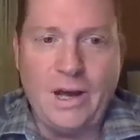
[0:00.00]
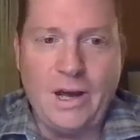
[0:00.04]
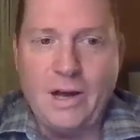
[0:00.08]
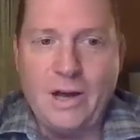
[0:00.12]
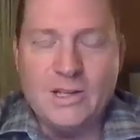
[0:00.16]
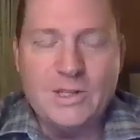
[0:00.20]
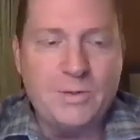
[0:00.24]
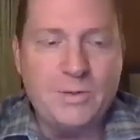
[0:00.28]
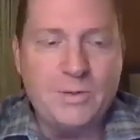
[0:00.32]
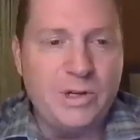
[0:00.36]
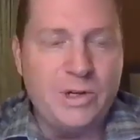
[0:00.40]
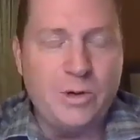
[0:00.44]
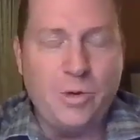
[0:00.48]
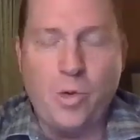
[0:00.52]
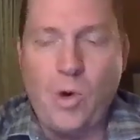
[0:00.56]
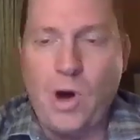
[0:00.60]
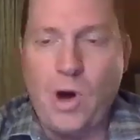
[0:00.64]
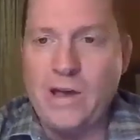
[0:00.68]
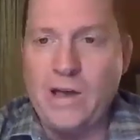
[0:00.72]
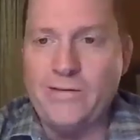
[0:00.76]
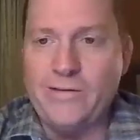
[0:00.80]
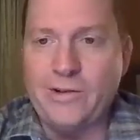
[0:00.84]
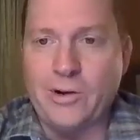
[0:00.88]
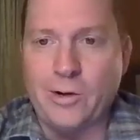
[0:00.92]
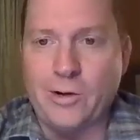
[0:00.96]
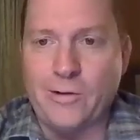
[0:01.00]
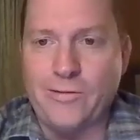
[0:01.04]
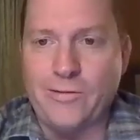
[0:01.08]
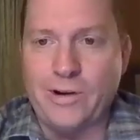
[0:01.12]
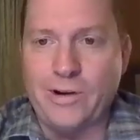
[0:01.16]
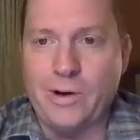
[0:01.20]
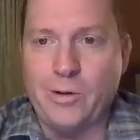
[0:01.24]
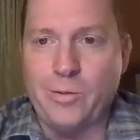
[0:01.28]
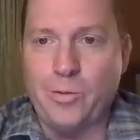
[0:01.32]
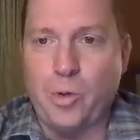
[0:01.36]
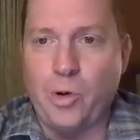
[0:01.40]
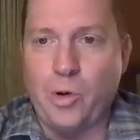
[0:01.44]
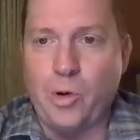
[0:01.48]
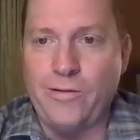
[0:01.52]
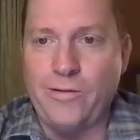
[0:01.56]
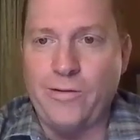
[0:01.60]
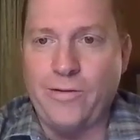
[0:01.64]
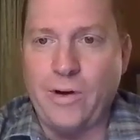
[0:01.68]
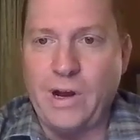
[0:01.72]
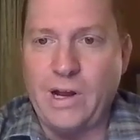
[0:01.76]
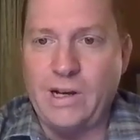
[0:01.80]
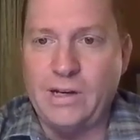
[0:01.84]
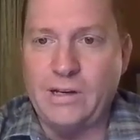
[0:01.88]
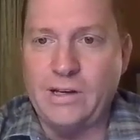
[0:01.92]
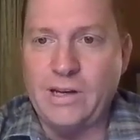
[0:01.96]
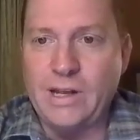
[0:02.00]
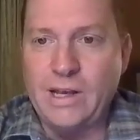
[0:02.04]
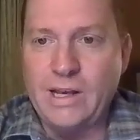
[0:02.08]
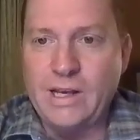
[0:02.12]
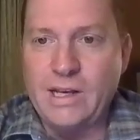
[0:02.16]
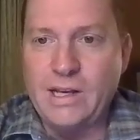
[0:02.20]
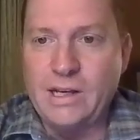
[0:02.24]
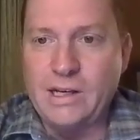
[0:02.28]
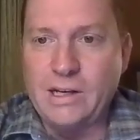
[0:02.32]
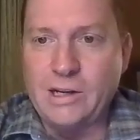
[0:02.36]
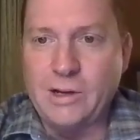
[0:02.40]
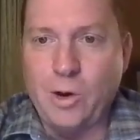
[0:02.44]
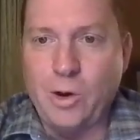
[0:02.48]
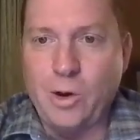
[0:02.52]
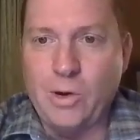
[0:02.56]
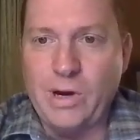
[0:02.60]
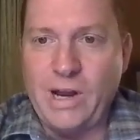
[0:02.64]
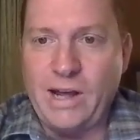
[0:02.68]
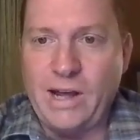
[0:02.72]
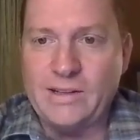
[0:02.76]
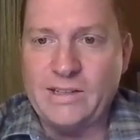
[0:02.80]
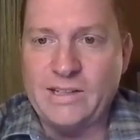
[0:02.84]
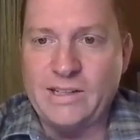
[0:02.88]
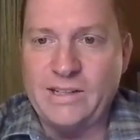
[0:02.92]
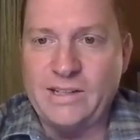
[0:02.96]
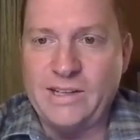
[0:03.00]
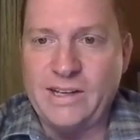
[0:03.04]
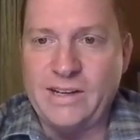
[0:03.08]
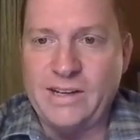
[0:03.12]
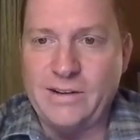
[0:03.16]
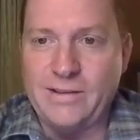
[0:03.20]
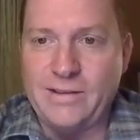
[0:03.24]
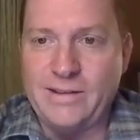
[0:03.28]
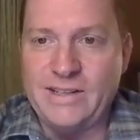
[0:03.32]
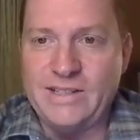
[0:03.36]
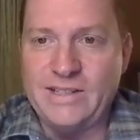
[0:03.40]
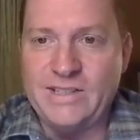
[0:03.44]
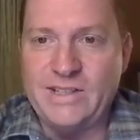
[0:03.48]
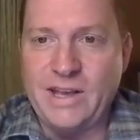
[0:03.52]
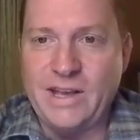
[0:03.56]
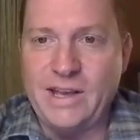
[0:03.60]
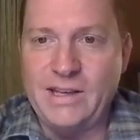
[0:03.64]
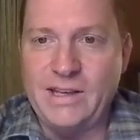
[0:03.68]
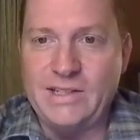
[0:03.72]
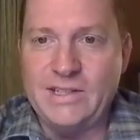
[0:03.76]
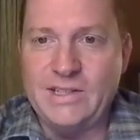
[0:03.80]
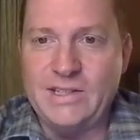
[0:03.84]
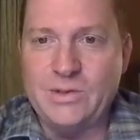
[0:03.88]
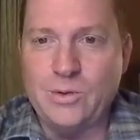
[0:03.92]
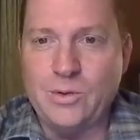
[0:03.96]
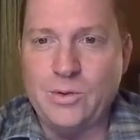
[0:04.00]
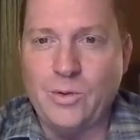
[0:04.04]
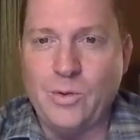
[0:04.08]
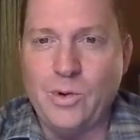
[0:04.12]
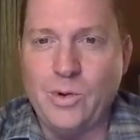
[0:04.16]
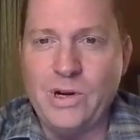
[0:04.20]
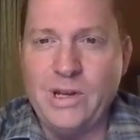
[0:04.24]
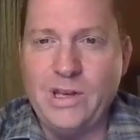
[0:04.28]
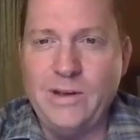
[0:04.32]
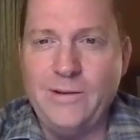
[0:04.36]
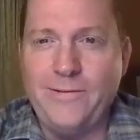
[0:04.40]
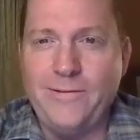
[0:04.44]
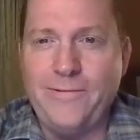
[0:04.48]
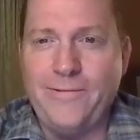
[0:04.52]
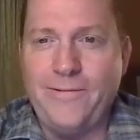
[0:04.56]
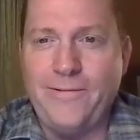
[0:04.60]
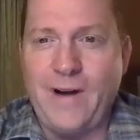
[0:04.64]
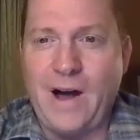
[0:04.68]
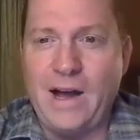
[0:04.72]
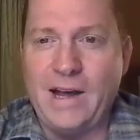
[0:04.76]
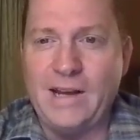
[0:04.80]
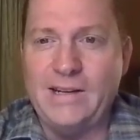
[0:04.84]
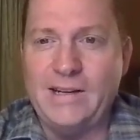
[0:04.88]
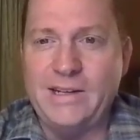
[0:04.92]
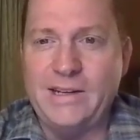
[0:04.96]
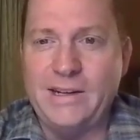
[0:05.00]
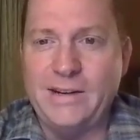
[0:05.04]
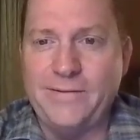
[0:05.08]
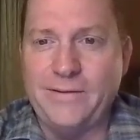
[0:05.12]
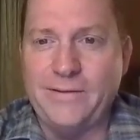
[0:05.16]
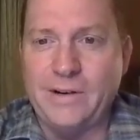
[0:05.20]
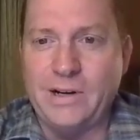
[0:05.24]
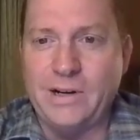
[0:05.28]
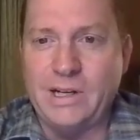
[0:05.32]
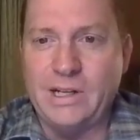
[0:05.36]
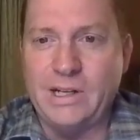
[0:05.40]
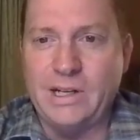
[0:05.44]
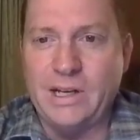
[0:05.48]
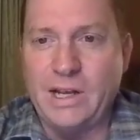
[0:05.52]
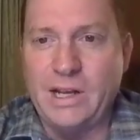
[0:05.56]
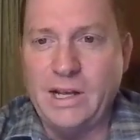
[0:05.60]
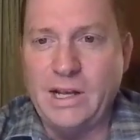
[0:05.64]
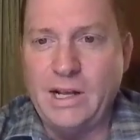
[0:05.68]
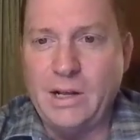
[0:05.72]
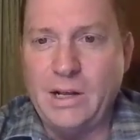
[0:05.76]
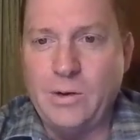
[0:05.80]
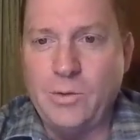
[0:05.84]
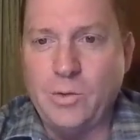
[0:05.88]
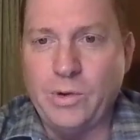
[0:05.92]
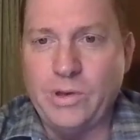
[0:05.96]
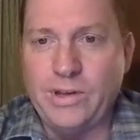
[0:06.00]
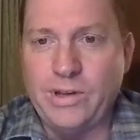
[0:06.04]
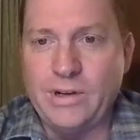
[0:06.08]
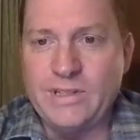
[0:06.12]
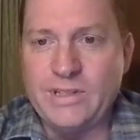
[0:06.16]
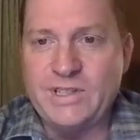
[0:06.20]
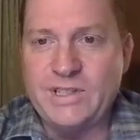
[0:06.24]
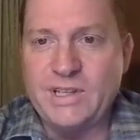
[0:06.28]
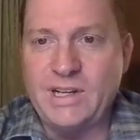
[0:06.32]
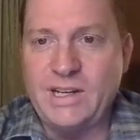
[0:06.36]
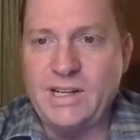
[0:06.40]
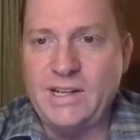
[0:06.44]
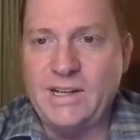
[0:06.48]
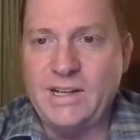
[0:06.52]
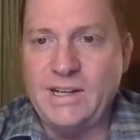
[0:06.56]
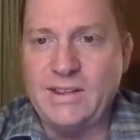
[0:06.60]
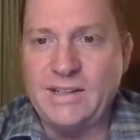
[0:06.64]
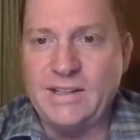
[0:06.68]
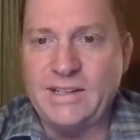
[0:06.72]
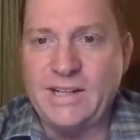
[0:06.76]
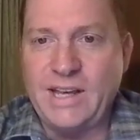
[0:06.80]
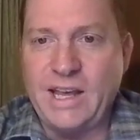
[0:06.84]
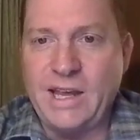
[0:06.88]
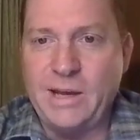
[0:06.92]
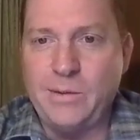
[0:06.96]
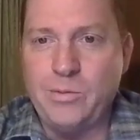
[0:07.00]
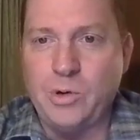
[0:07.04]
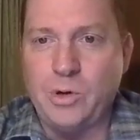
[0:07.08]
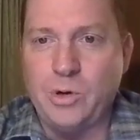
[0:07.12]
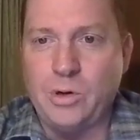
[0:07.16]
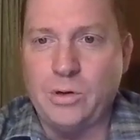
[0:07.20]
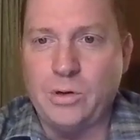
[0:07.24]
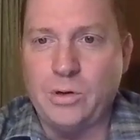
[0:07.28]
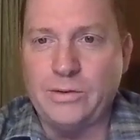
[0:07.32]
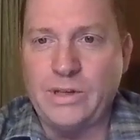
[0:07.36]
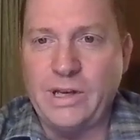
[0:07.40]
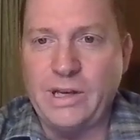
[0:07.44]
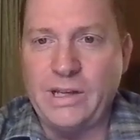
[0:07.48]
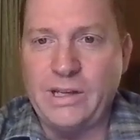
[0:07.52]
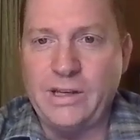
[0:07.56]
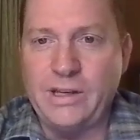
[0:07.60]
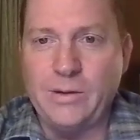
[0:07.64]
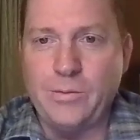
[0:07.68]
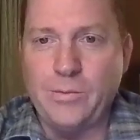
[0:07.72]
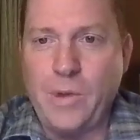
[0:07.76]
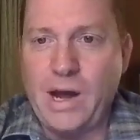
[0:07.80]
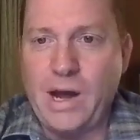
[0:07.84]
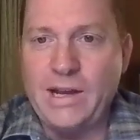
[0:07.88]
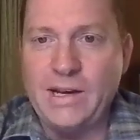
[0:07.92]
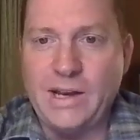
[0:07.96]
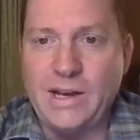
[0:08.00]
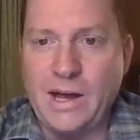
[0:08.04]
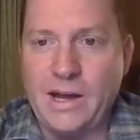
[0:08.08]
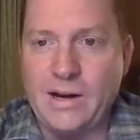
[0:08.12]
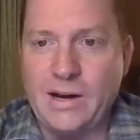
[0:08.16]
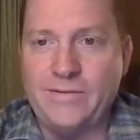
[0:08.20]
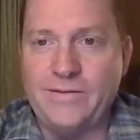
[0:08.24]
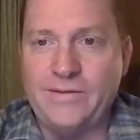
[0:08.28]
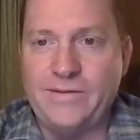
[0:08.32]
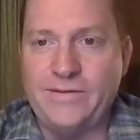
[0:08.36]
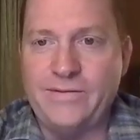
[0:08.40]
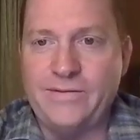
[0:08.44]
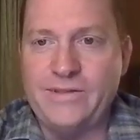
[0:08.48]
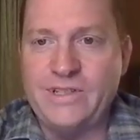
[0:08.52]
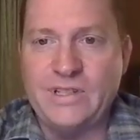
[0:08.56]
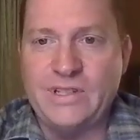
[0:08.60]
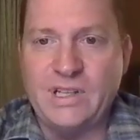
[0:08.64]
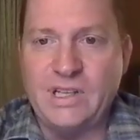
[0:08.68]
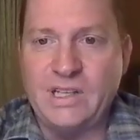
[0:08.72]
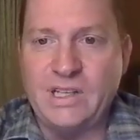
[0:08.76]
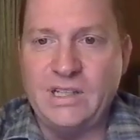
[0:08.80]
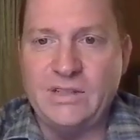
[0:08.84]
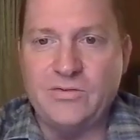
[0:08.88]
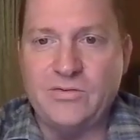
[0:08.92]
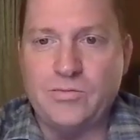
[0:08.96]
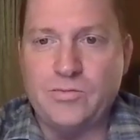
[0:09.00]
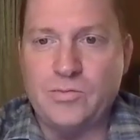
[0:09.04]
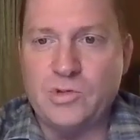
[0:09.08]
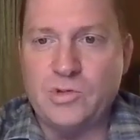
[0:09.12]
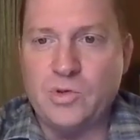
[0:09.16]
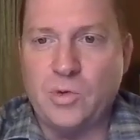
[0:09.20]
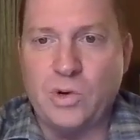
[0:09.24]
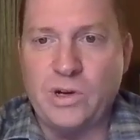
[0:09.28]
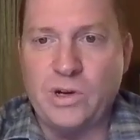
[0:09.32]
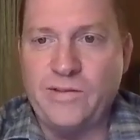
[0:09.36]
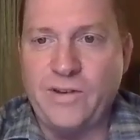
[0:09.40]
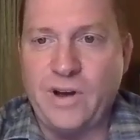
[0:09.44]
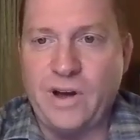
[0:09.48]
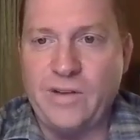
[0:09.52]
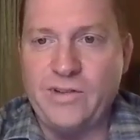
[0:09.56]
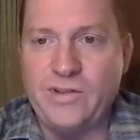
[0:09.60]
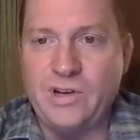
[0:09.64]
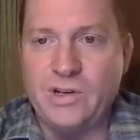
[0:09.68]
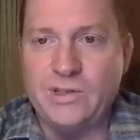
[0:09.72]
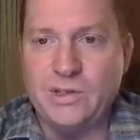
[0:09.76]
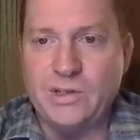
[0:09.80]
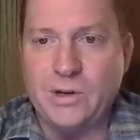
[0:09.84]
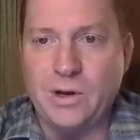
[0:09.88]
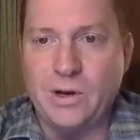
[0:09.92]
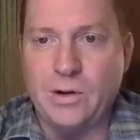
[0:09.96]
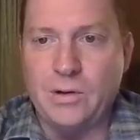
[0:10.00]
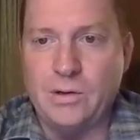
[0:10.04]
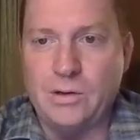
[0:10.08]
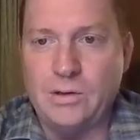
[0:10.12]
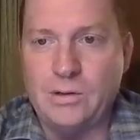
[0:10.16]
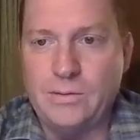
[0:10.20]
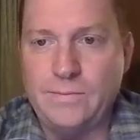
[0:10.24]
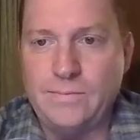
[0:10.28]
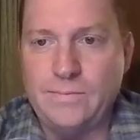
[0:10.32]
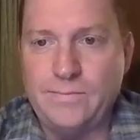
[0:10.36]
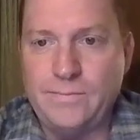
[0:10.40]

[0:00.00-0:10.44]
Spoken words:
husband or wife, girlfriend or boyfriend going out to dinner these days, what do you find different when they're sitting at the table that you might not have seen 25 years ago?